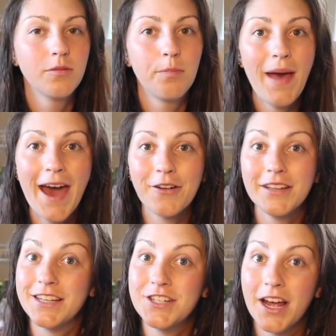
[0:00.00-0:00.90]
battle
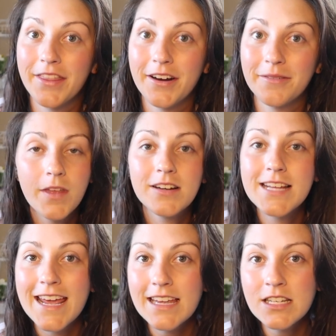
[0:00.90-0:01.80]
each other. They're
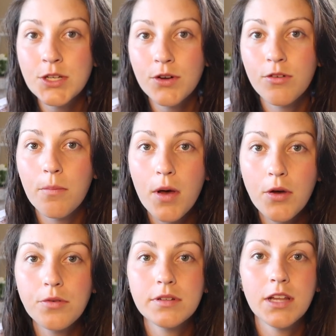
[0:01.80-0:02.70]
taken to a
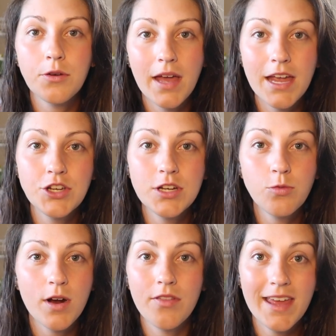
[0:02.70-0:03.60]
remote location
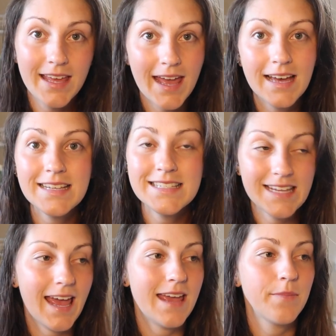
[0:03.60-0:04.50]
where they can't
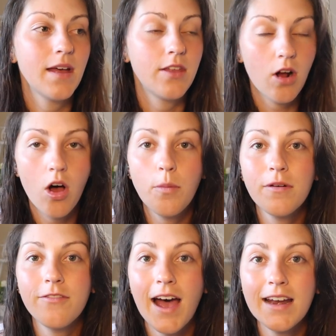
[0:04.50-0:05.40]
escape. They're all
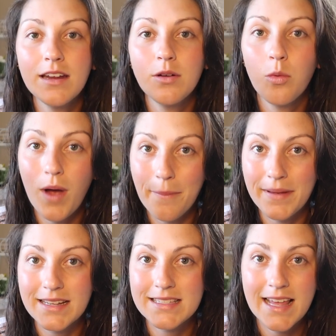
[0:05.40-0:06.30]
provided
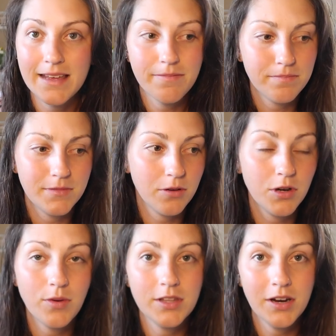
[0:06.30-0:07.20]
weapons. They don't
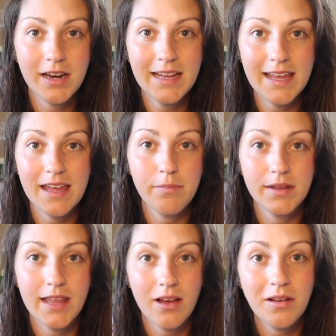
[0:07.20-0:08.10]
know what they're gonna get,
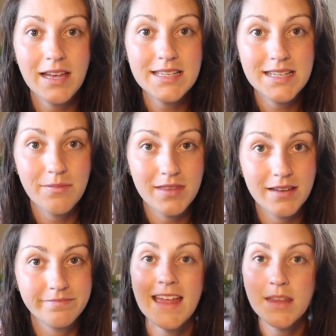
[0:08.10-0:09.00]
but they all get
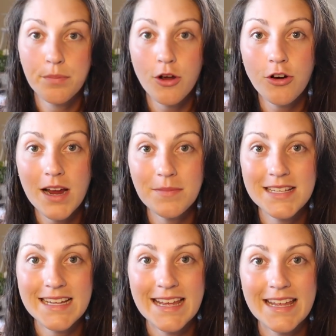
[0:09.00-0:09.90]
something. And the program
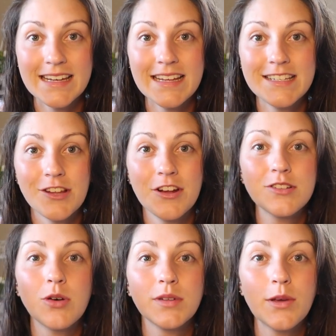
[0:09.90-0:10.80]
doesn't end until there's
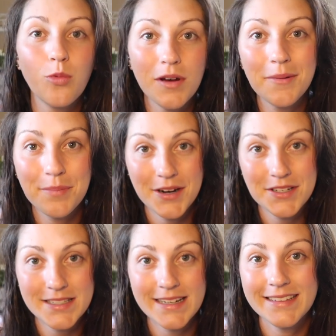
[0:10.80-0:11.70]
only one
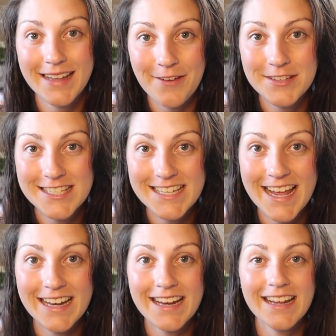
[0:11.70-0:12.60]
person left
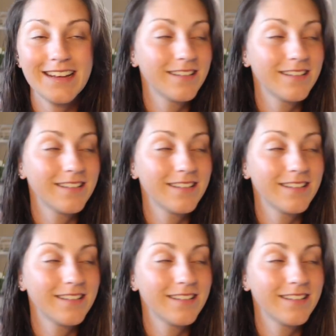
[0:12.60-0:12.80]
standing.